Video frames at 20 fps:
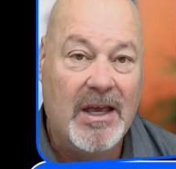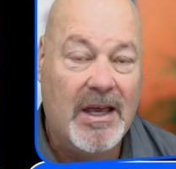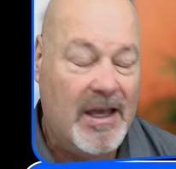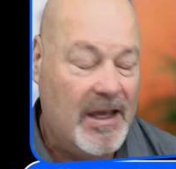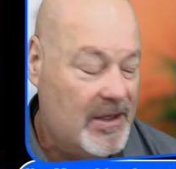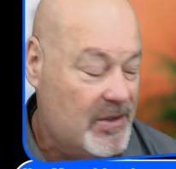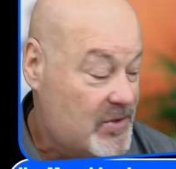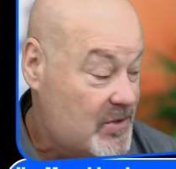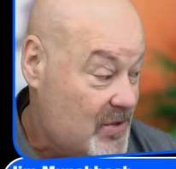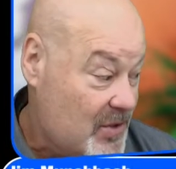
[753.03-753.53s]

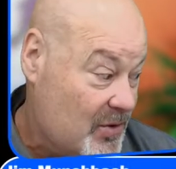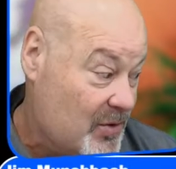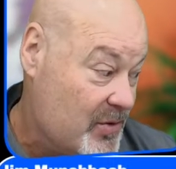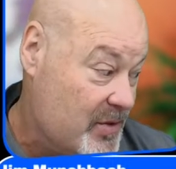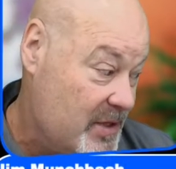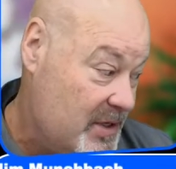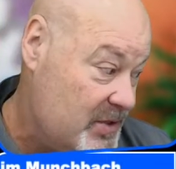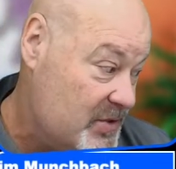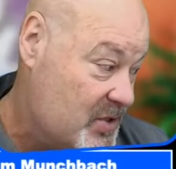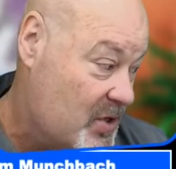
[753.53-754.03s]
And so,
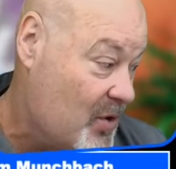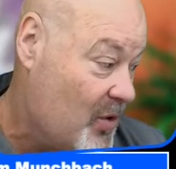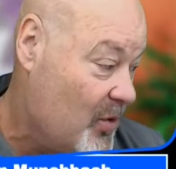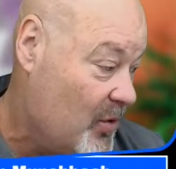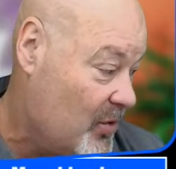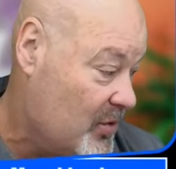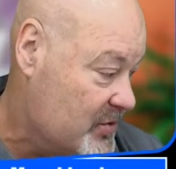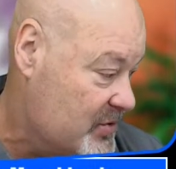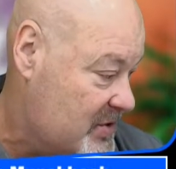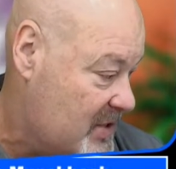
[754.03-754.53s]
these
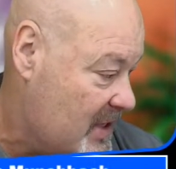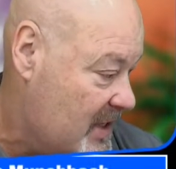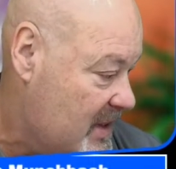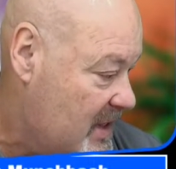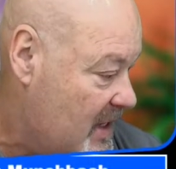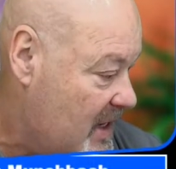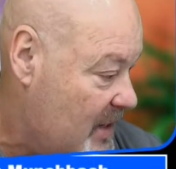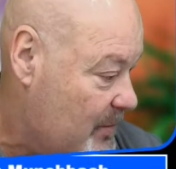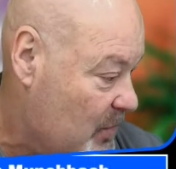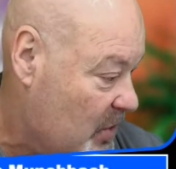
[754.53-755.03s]
goals
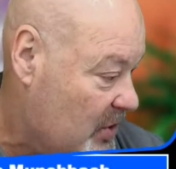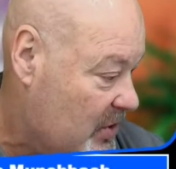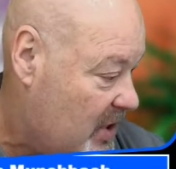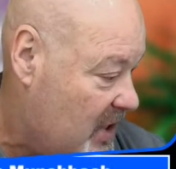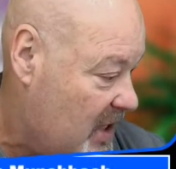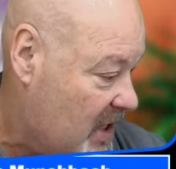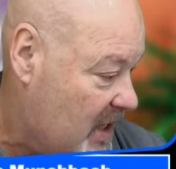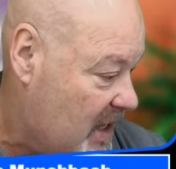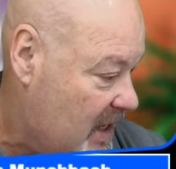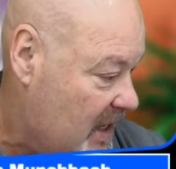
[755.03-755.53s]
that I'm
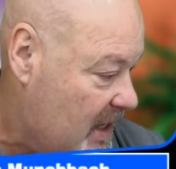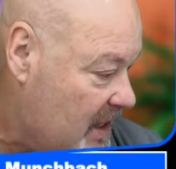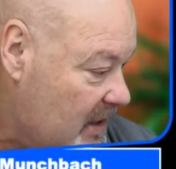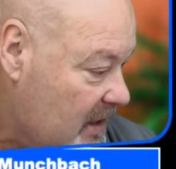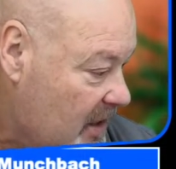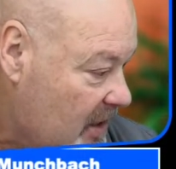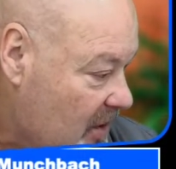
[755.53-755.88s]
looking at,